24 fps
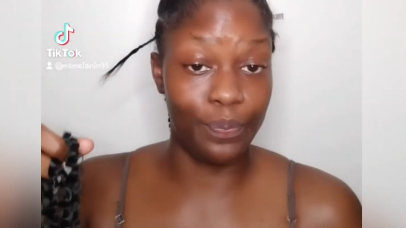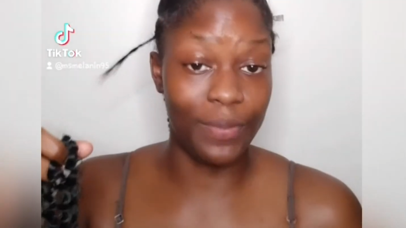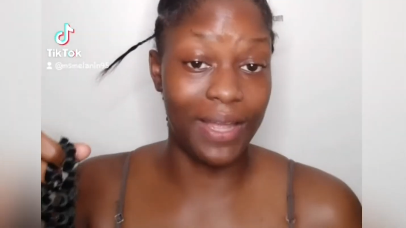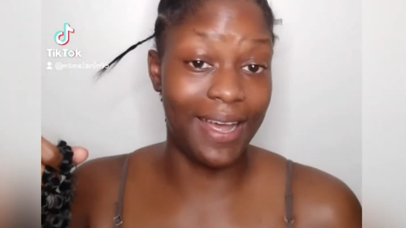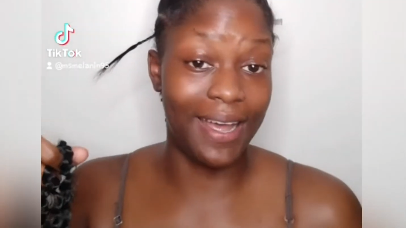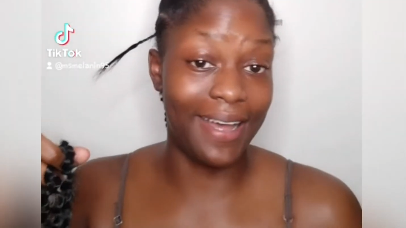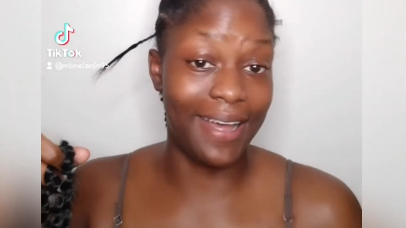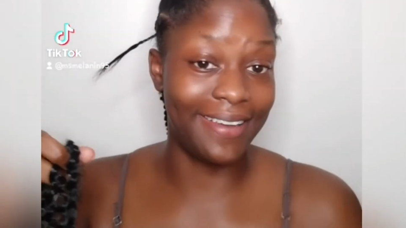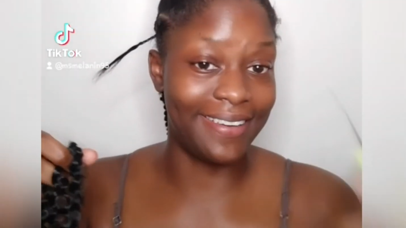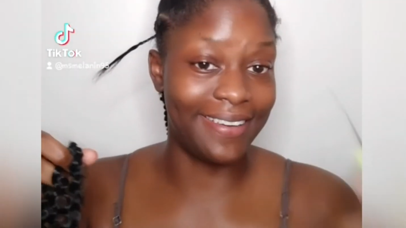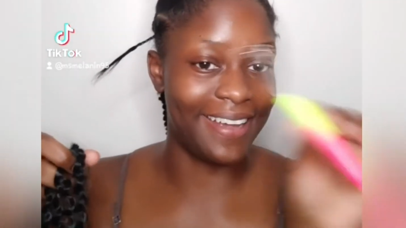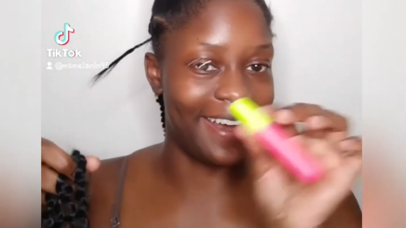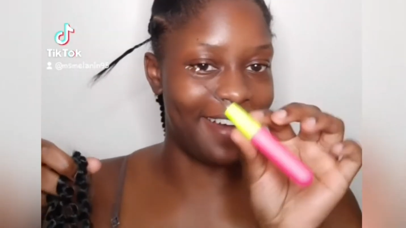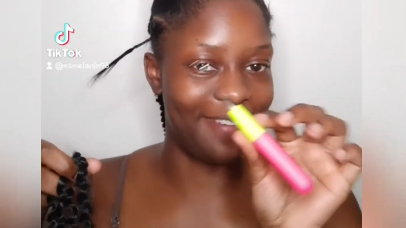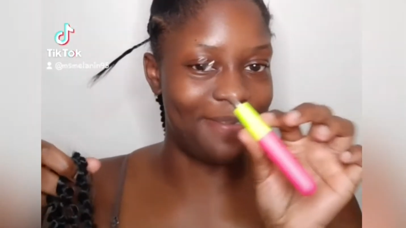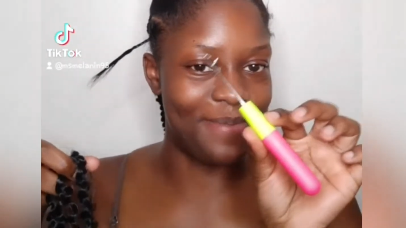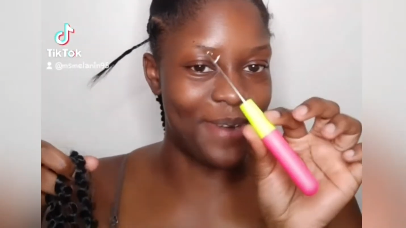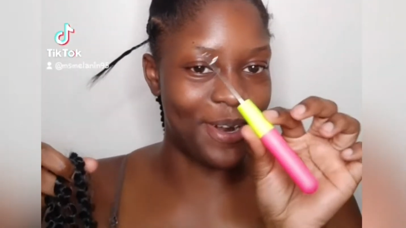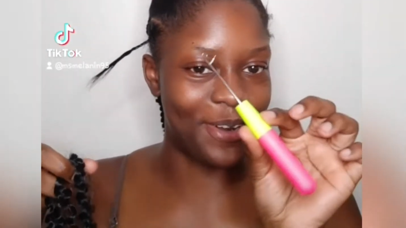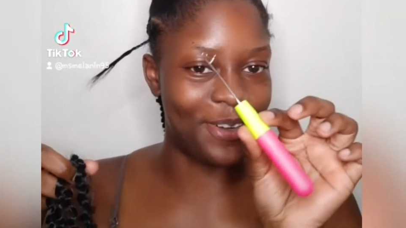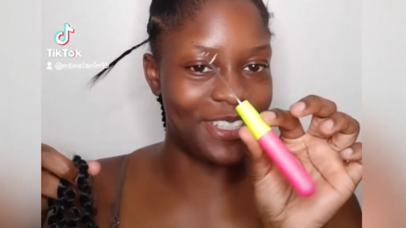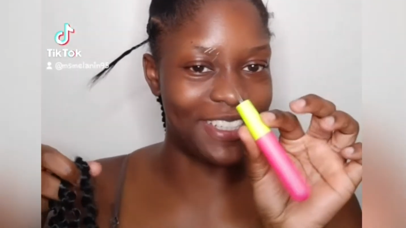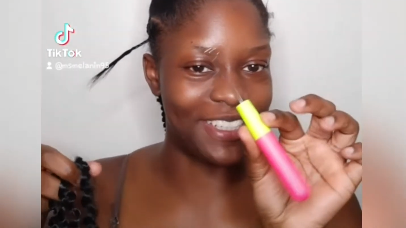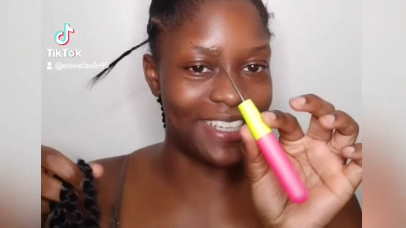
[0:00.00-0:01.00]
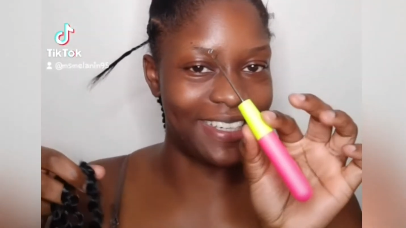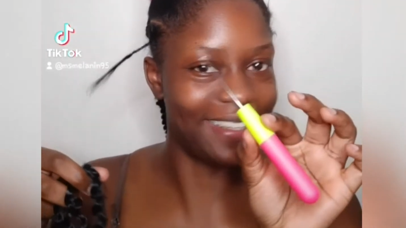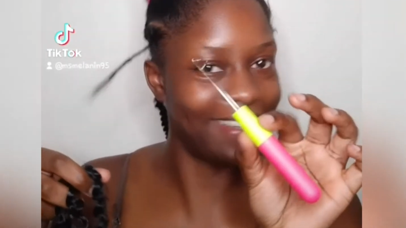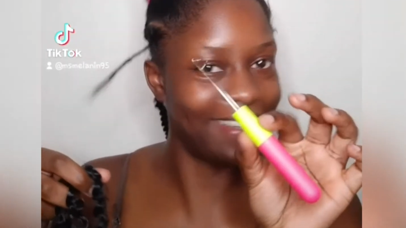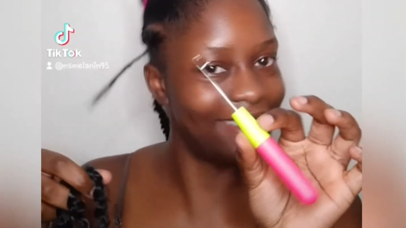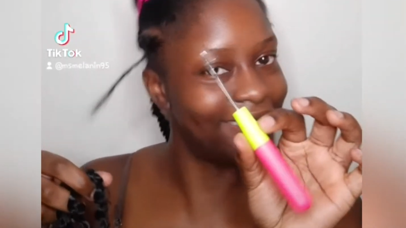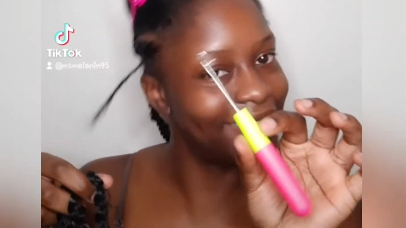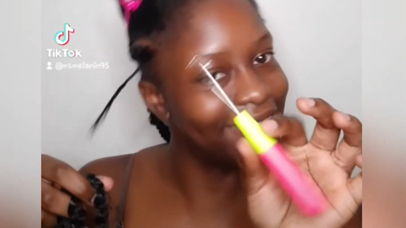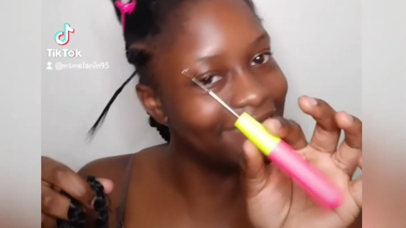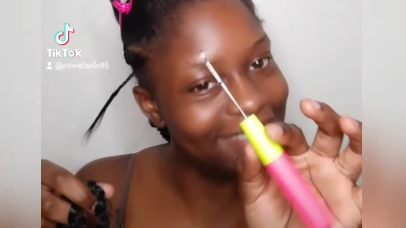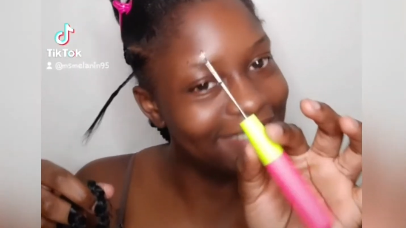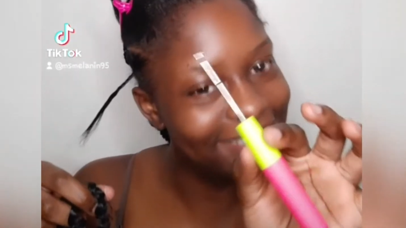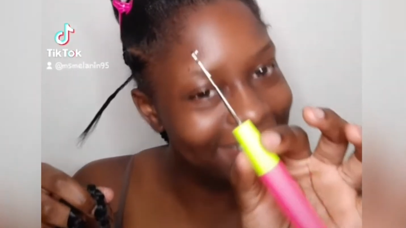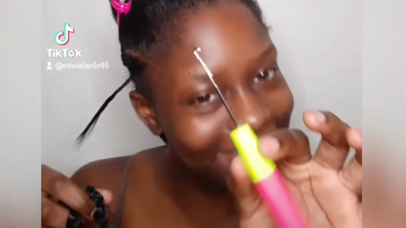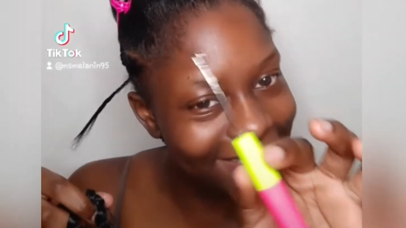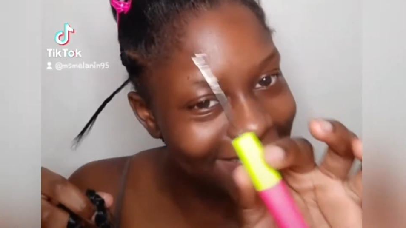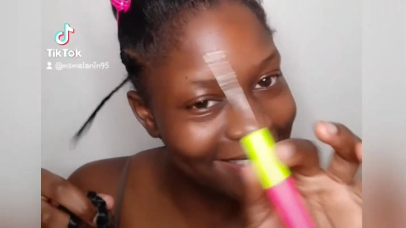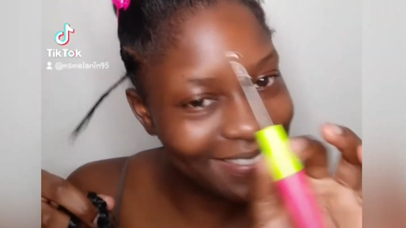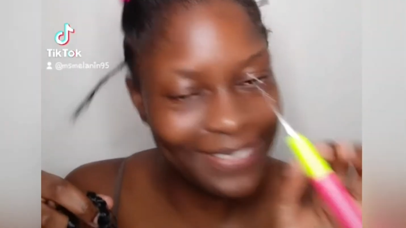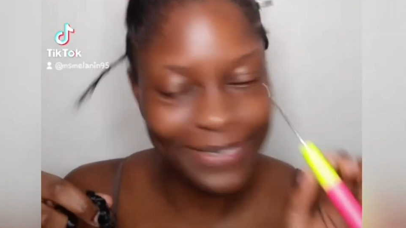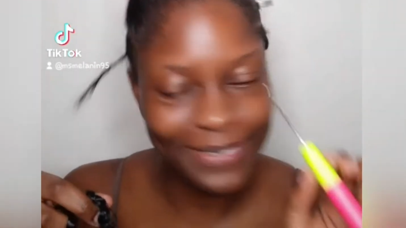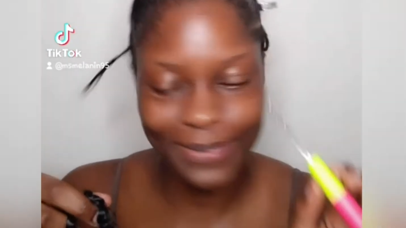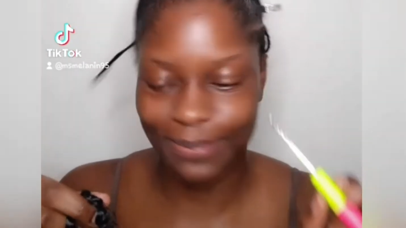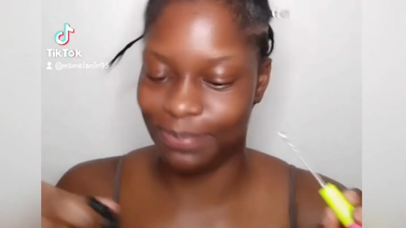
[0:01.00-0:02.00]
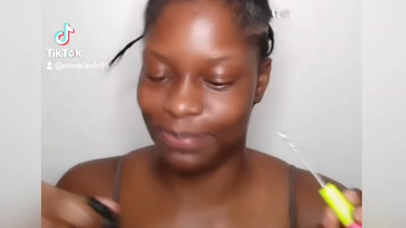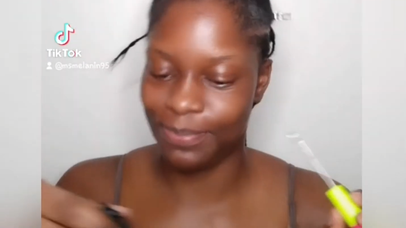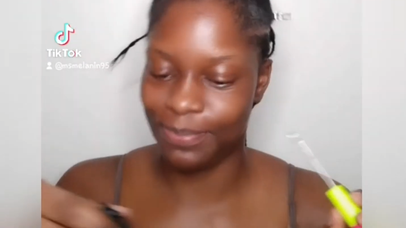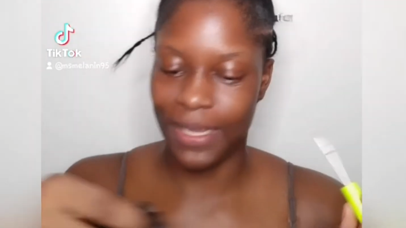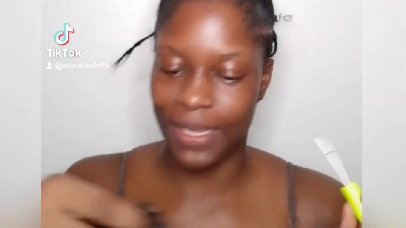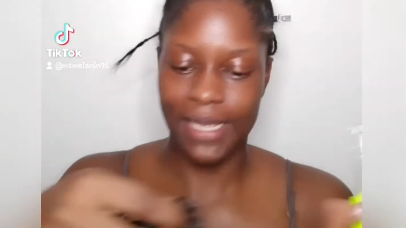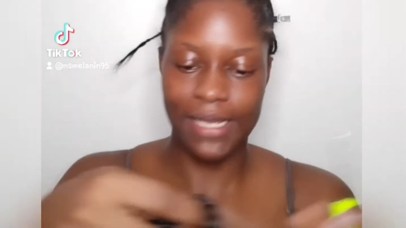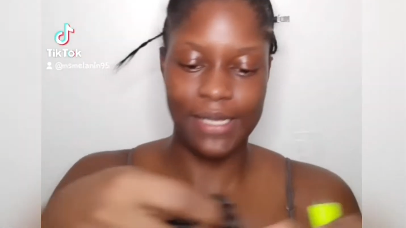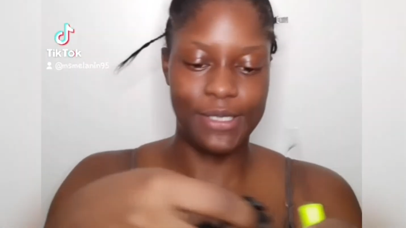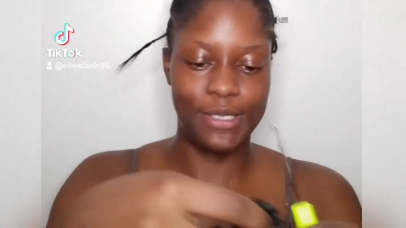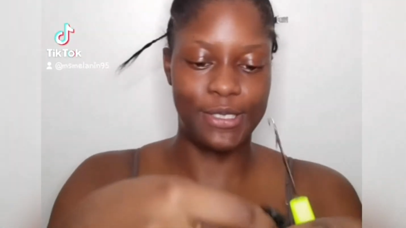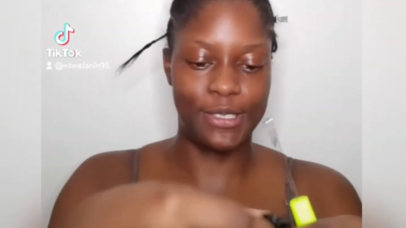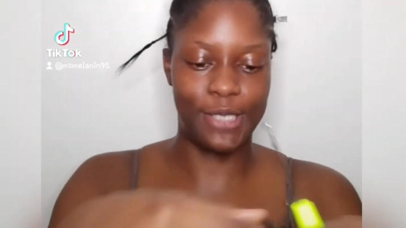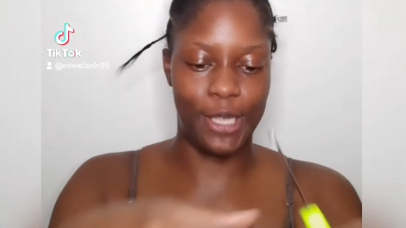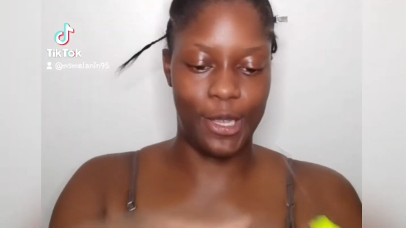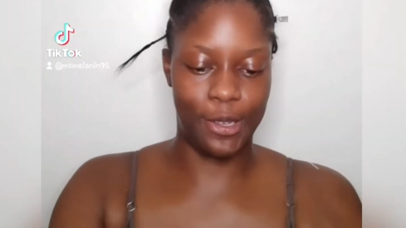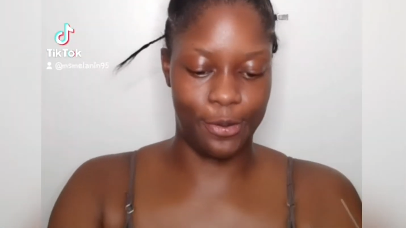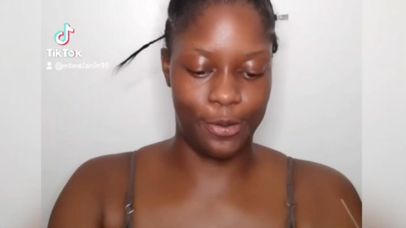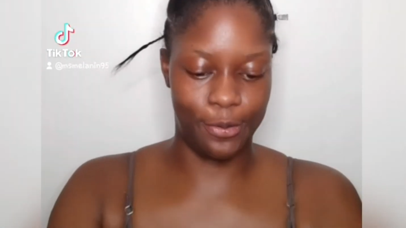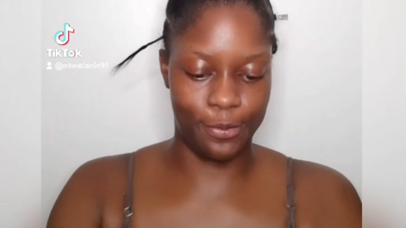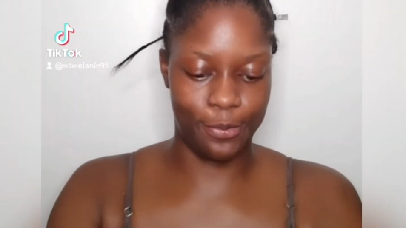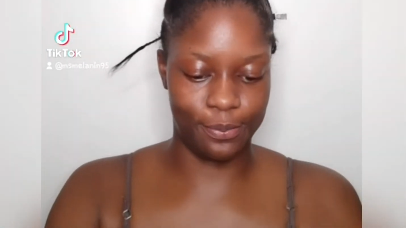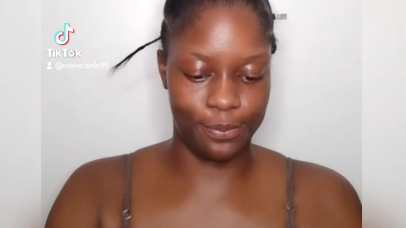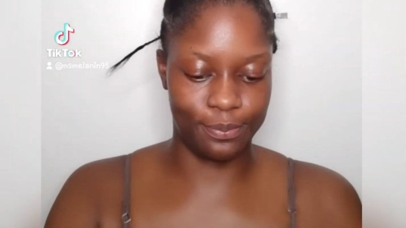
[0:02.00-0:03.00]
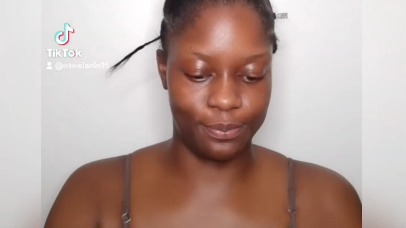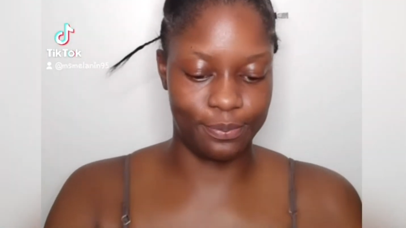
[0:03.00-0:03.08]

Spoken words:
And I have my crochet needle. So